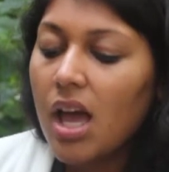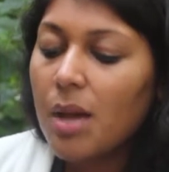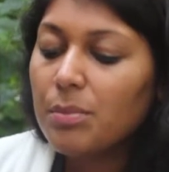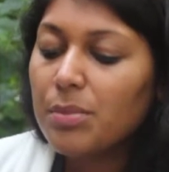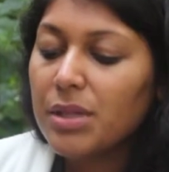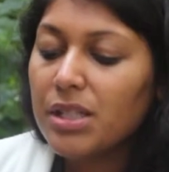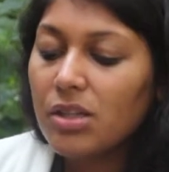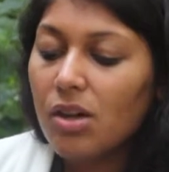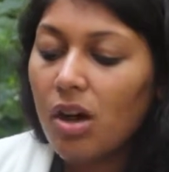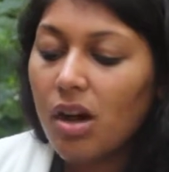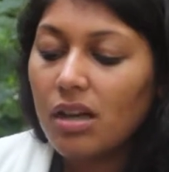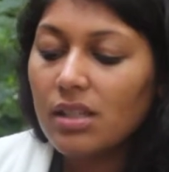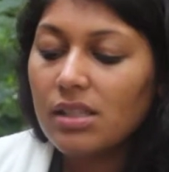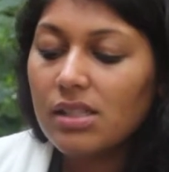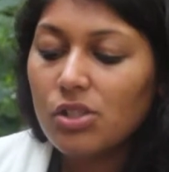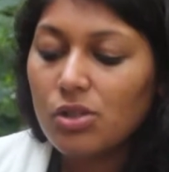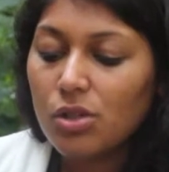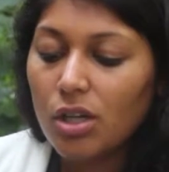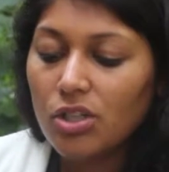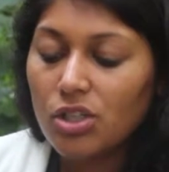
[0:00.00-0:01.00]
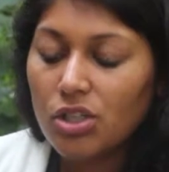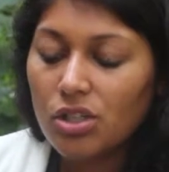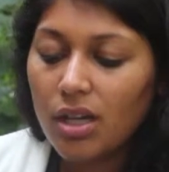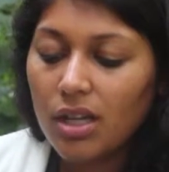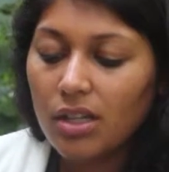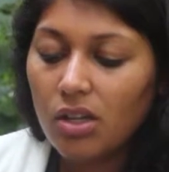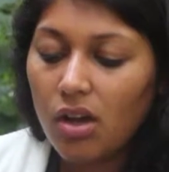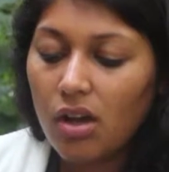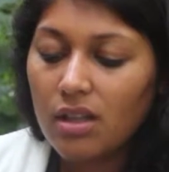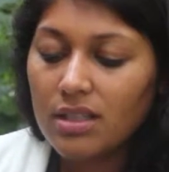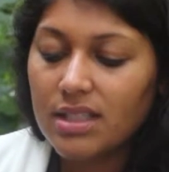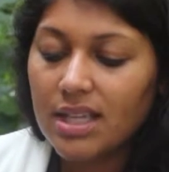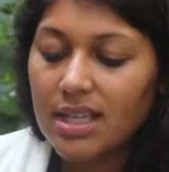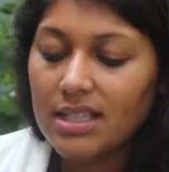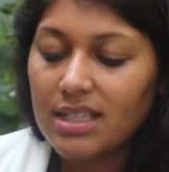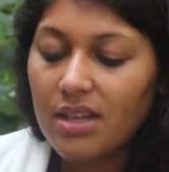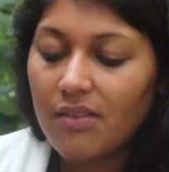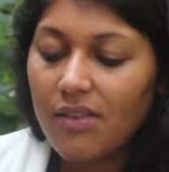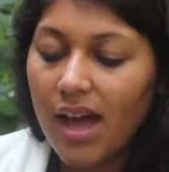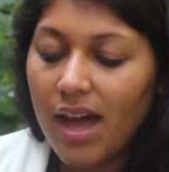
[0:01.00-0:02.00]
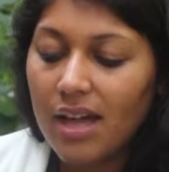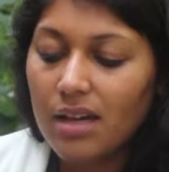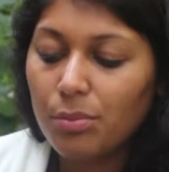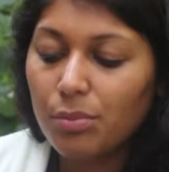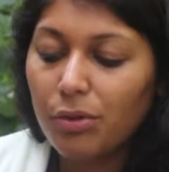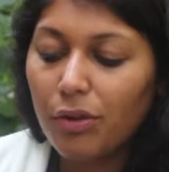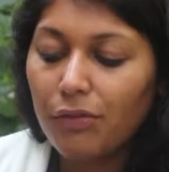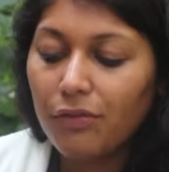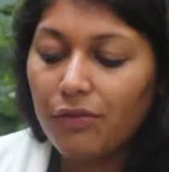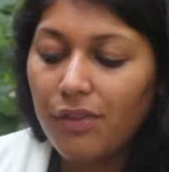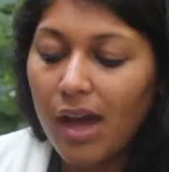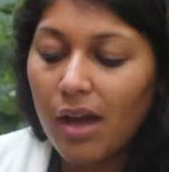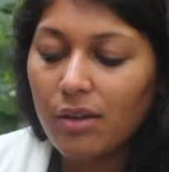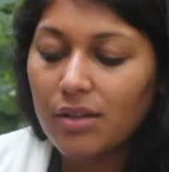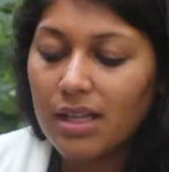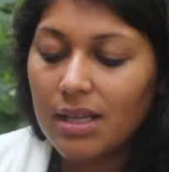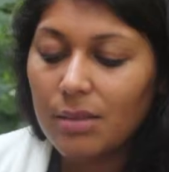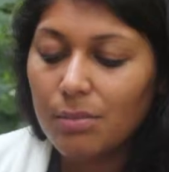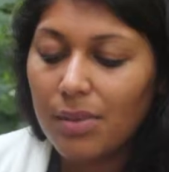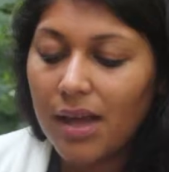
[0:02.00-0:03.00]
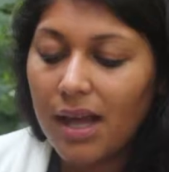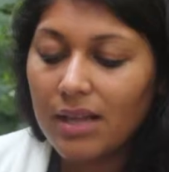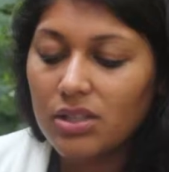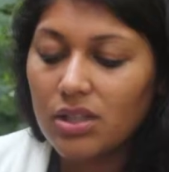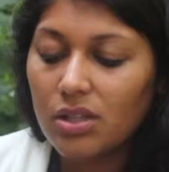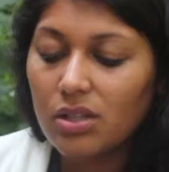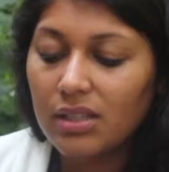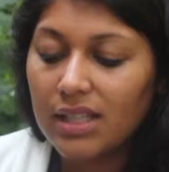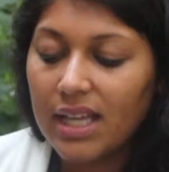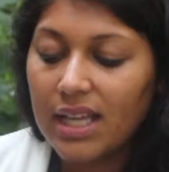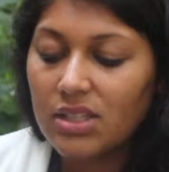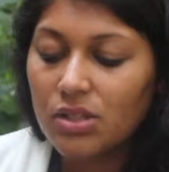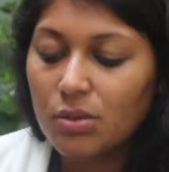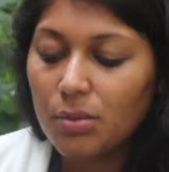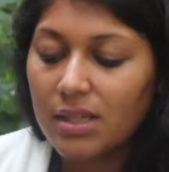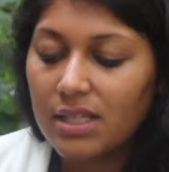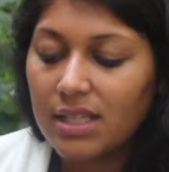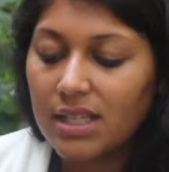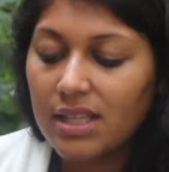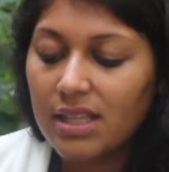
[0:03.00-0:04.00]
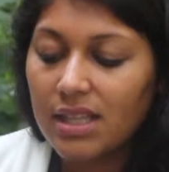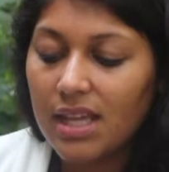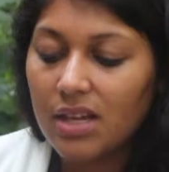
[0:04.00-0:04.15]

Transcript: beyond structure and context have had a profound impact on late 20th